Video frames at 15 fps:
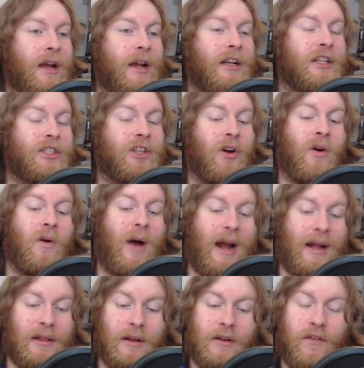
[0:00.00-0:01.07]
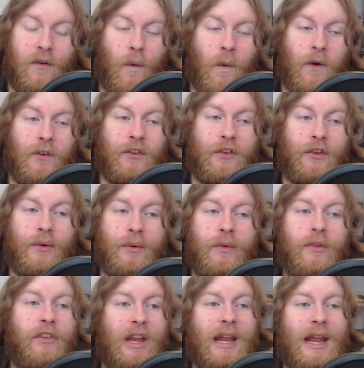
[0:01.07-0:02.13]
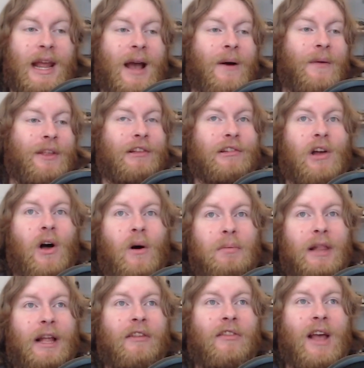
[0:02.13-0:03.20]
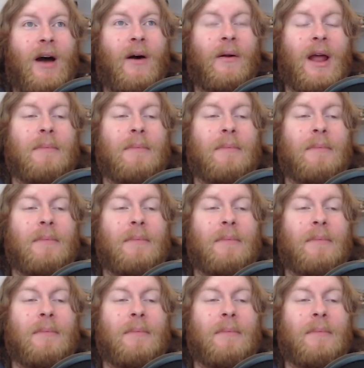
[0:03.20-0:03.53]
So I look forward to seeing how this all plays out.